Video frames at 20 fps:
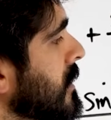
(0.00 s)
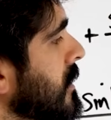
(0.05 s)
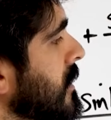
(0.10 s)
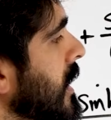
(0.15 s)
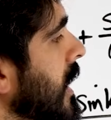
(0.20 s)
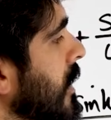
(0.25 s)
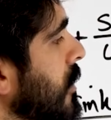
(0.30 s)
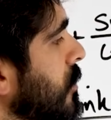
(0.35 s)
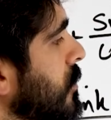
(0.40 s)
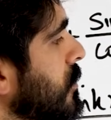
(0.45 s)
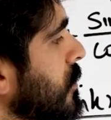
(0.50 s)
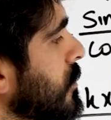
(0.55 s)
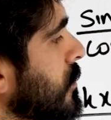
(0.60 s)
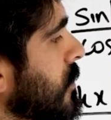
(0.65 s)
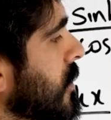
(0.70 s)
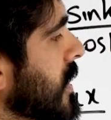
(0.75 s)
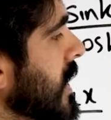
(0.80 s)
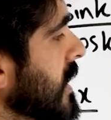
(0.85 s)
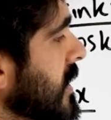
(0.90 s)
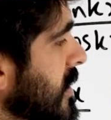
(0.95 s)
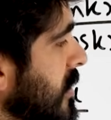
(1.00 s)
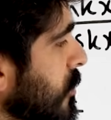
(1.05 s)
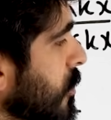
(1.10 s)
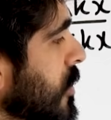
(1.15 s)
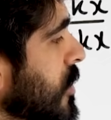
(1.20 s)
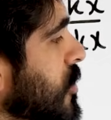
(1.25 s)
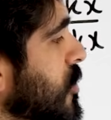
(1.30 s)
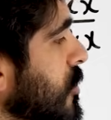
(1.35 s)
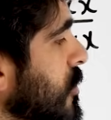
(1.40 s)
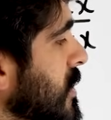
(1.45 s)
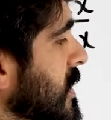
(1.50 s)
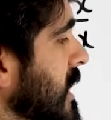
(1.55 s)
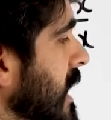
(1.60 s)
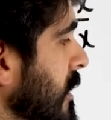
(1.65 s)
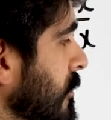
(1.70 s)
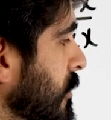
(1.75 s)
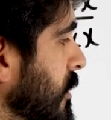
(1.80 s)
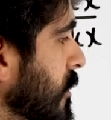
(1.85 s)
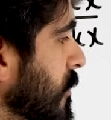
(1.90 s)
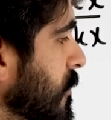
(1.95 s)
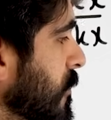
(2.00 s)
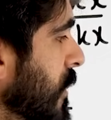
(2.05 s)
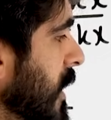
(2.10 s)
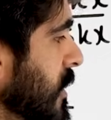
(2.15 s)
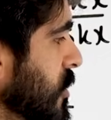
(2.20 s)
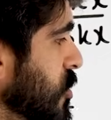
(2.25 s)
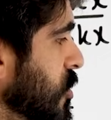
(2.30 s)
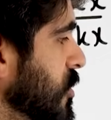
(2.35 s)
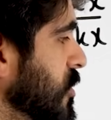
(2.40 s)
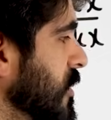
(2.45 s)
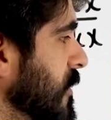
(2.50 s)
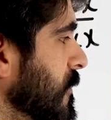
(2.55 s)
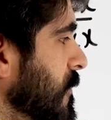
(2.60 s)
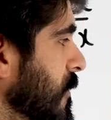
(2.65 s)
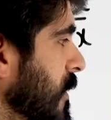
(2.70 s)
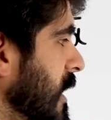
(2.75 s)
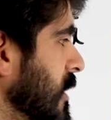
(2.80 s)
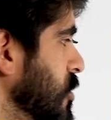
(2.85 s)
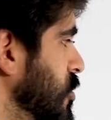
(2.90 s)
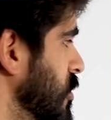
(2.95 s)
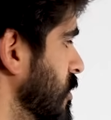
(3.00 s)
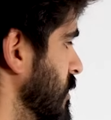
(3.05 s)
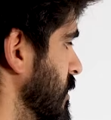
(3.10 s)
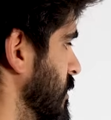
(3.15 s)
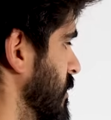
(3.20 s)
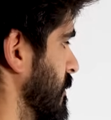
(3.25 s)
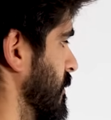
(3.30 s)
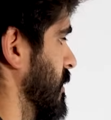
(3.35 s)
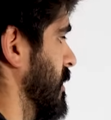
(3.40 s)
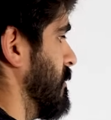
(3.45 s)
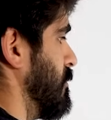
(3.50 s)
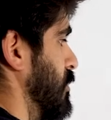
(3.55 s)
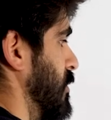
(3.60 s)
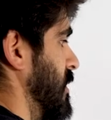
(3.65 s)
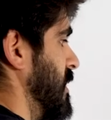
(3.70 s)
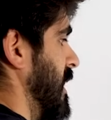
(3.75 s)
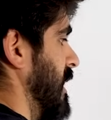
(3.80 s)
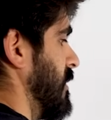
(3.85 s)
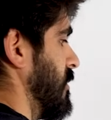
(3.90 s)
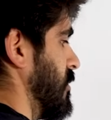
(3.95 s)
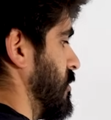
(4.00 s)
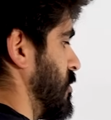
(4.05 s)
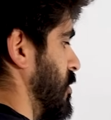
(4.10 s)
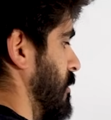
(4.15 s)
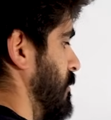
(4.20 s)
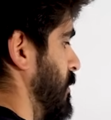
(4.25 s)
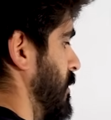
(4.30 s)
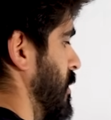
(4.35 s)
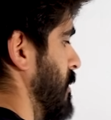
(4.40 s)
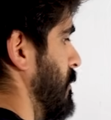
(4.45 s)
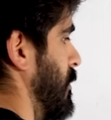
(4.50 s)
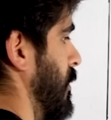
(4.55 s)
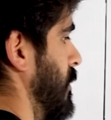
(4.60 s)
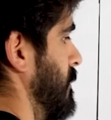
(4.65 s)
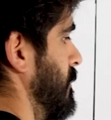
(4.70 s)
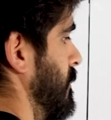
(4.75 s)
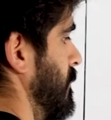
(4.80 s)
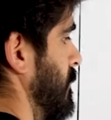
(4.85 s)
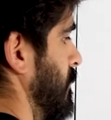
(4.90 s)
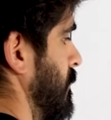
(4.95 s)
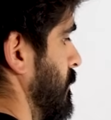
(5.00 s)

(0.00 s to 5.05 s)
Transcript: Now, the next thing we want to do is get rid of fractions on fractions. So I'm going to protect the top and the bottom.